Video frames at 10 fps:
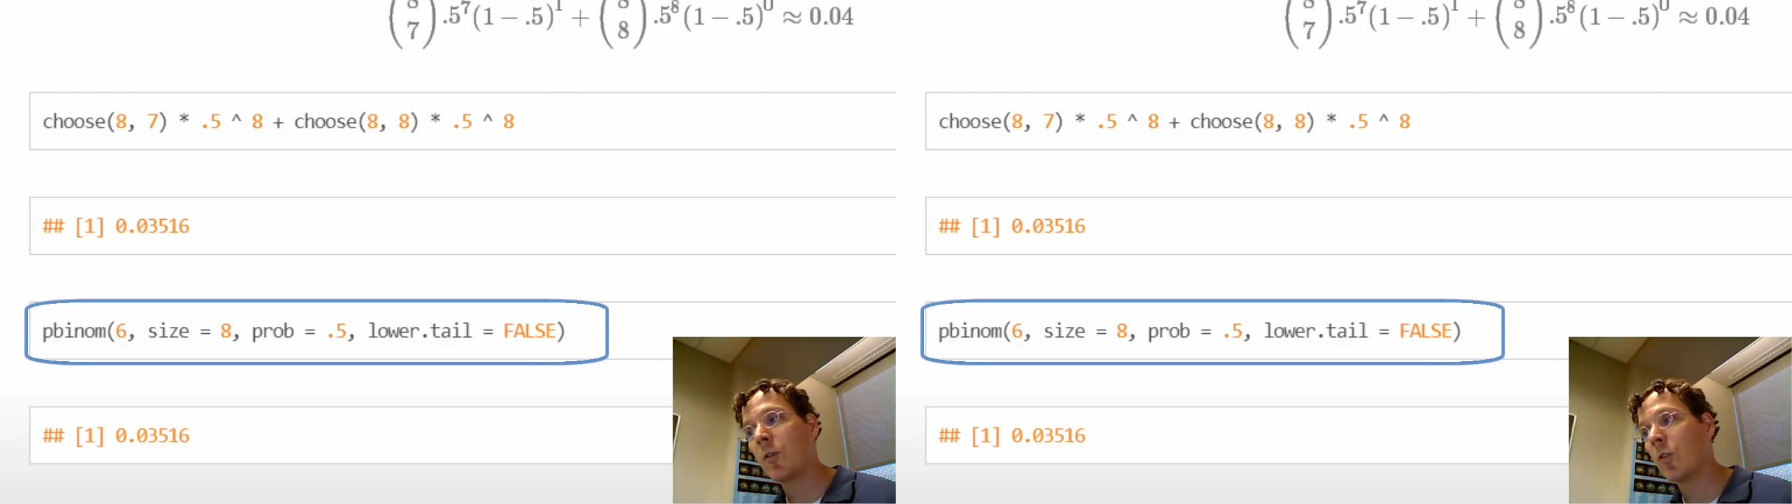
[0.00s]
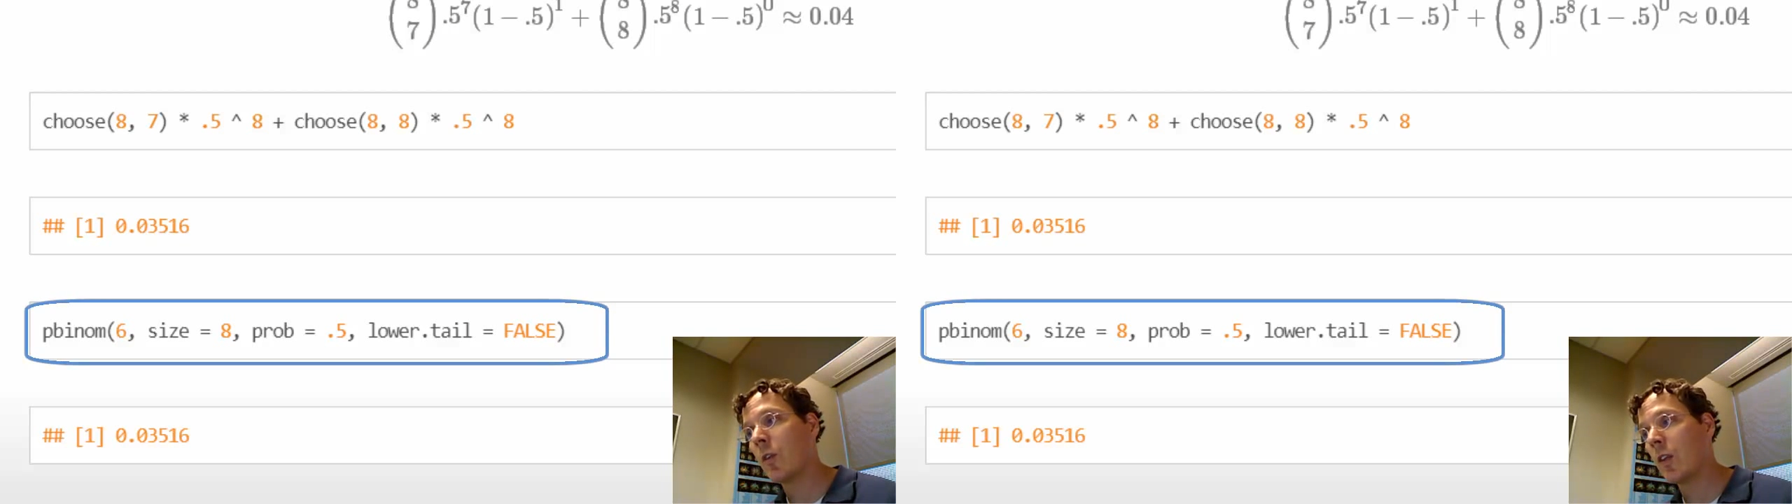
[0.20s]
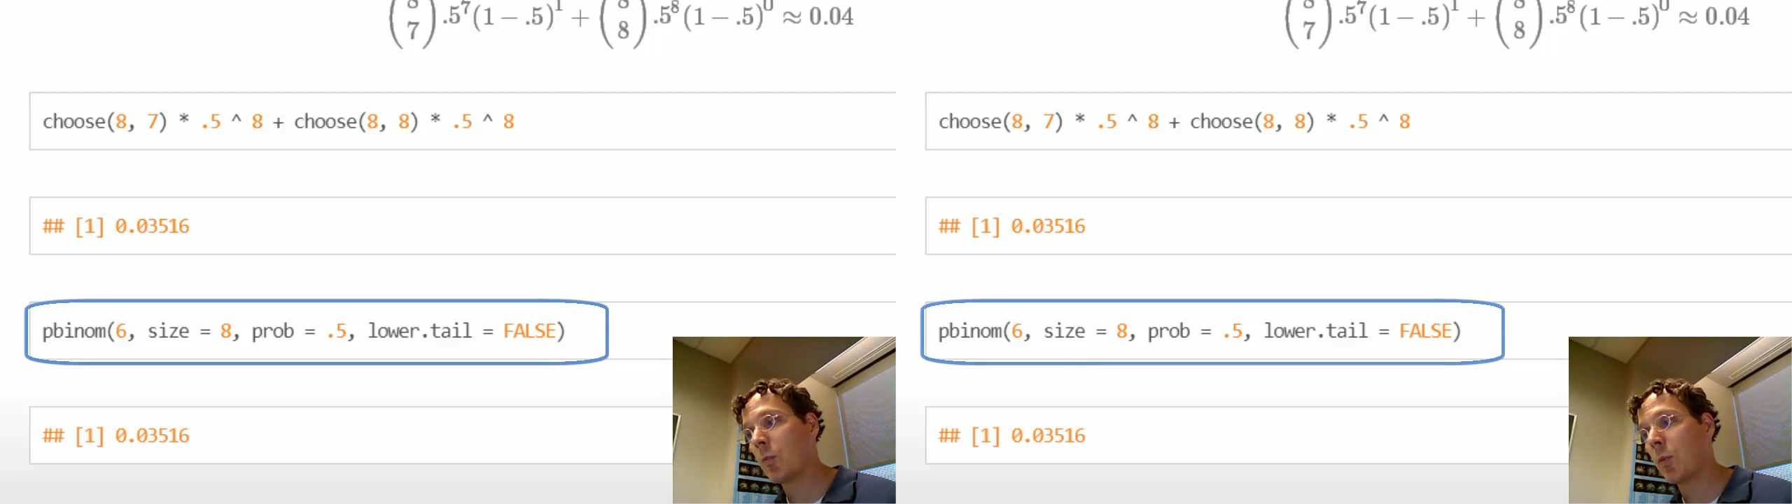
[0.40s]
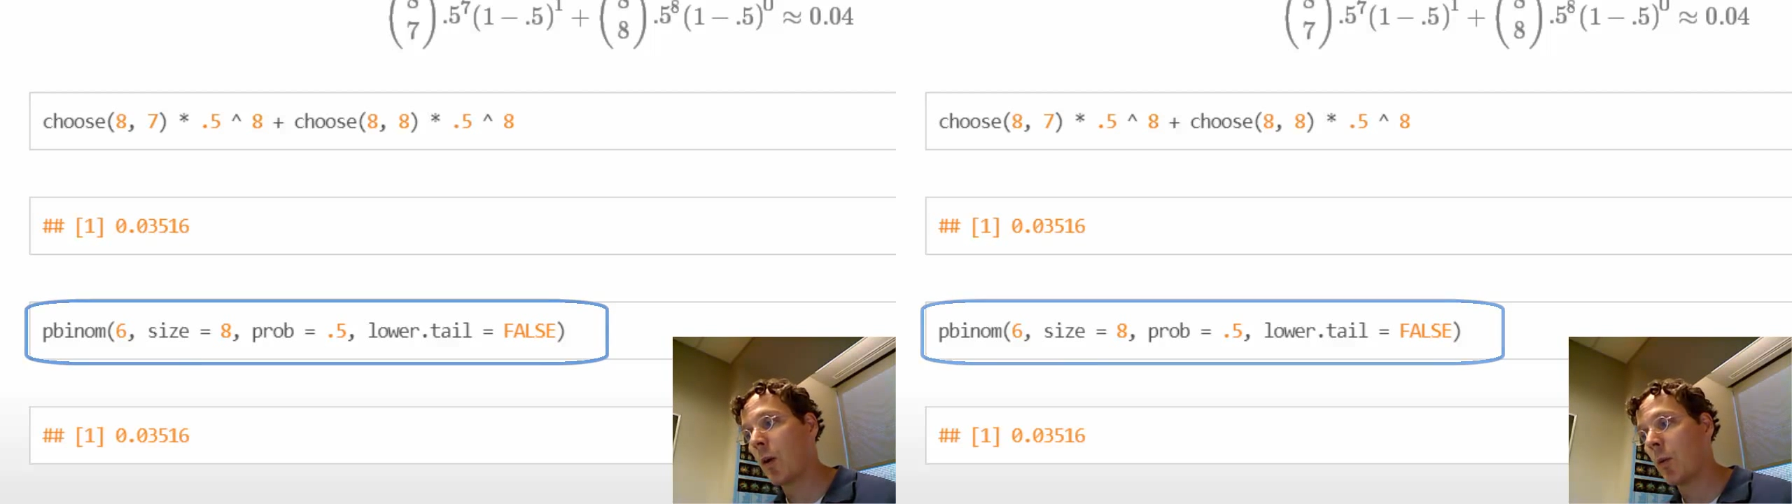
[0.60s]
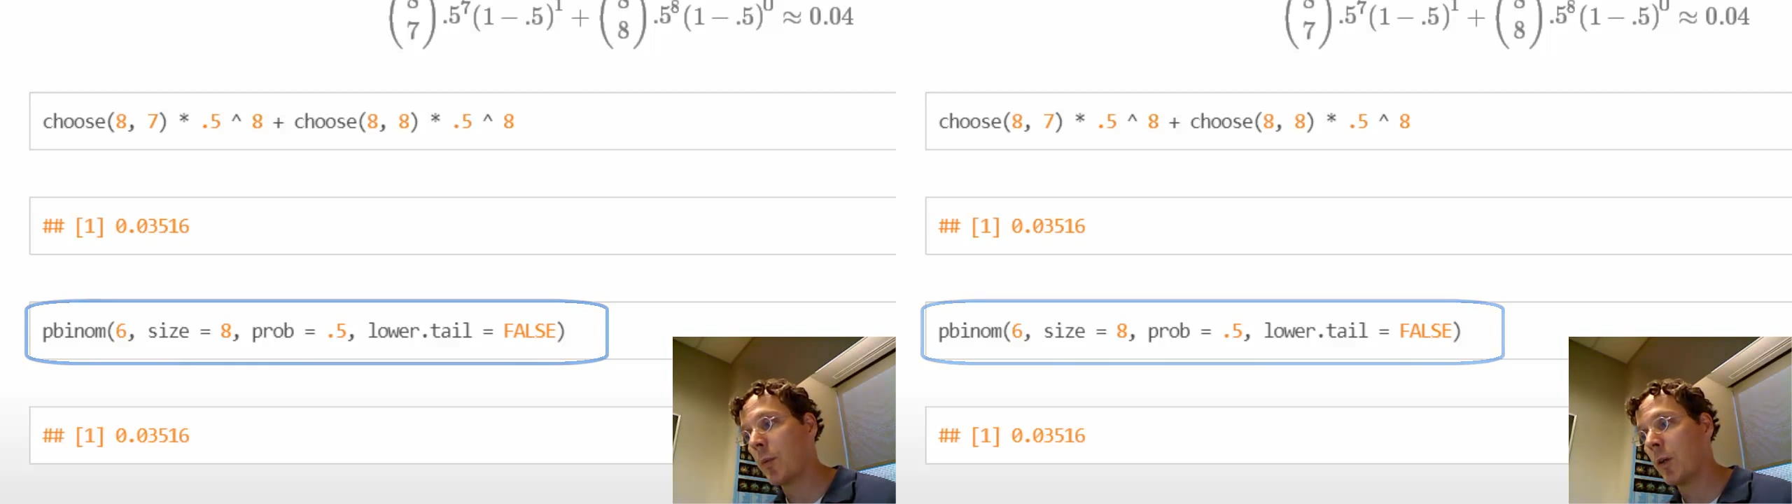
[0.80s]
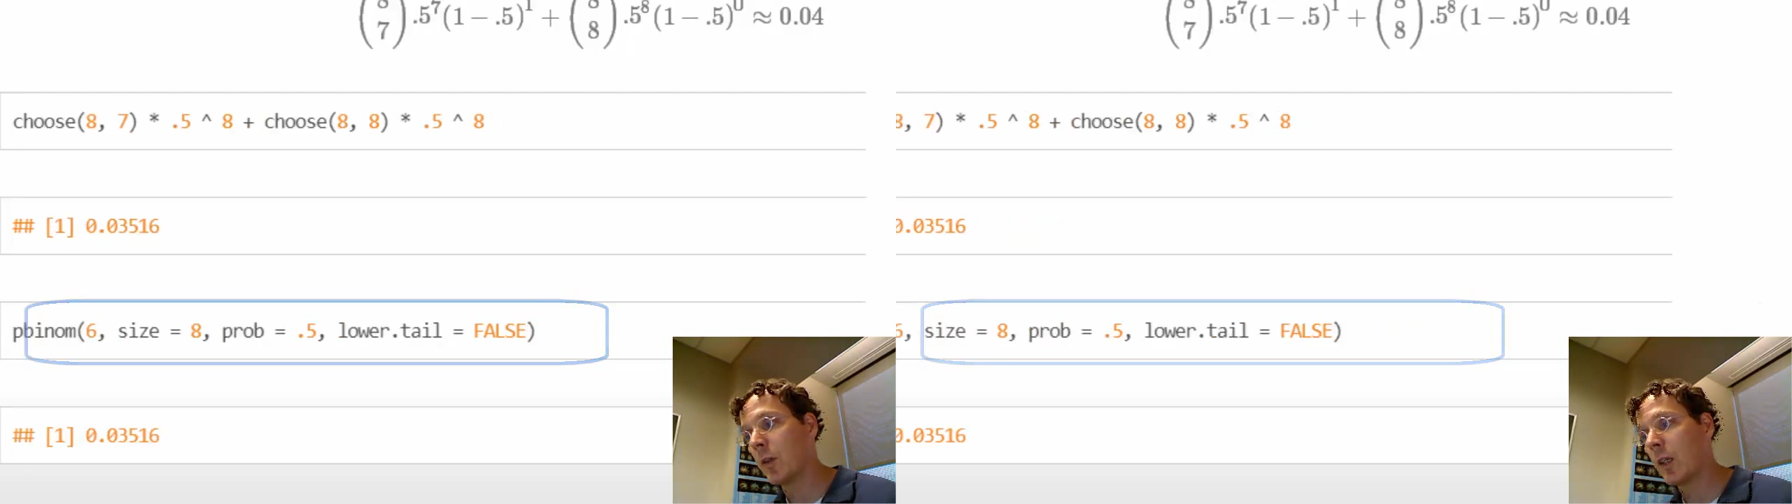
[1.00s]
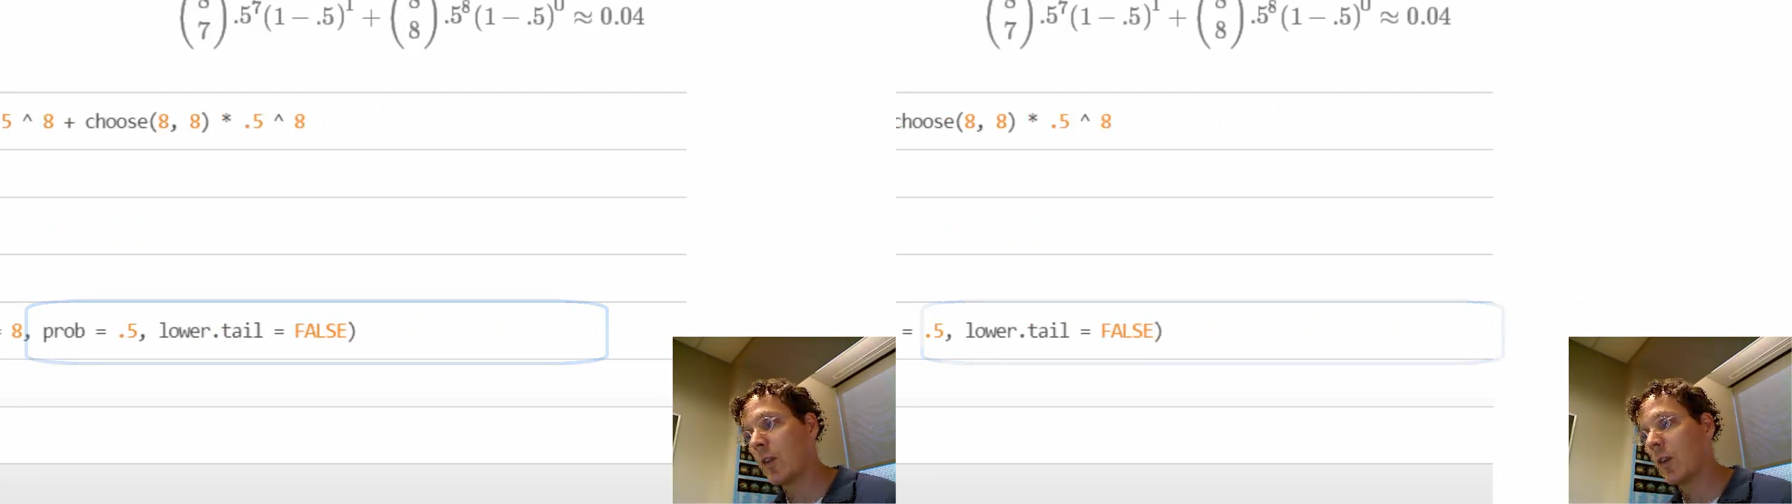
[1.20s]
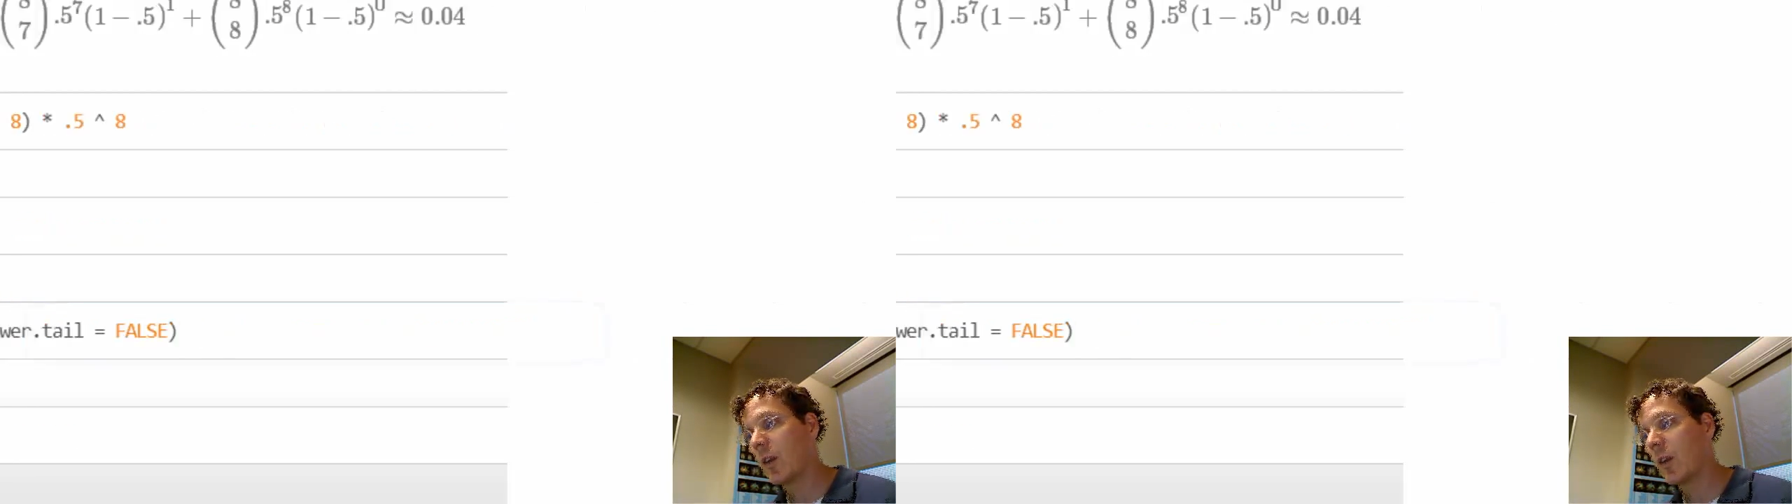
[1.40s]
you these probabilities.